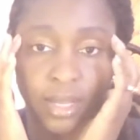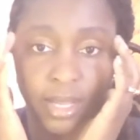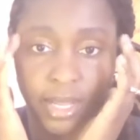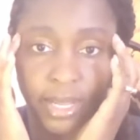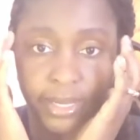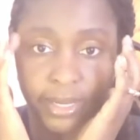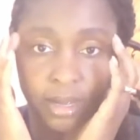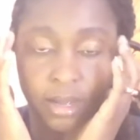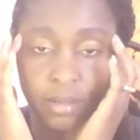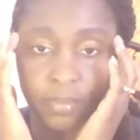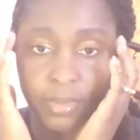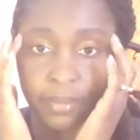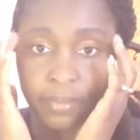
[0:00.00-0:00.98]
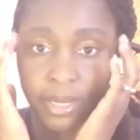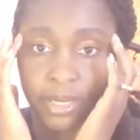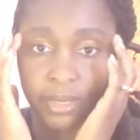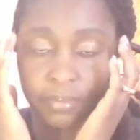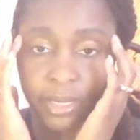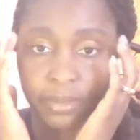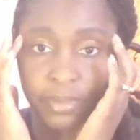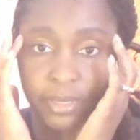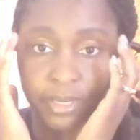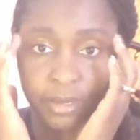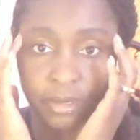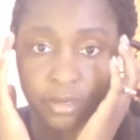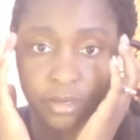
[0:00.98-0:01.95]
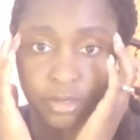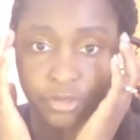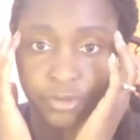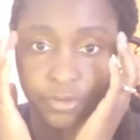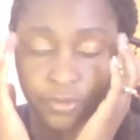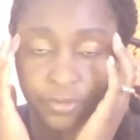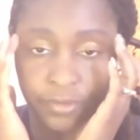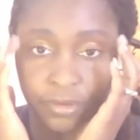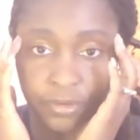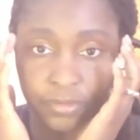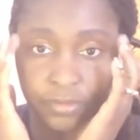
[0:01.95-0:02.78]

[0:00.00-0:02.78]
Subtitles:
I calm my mind by being truthful.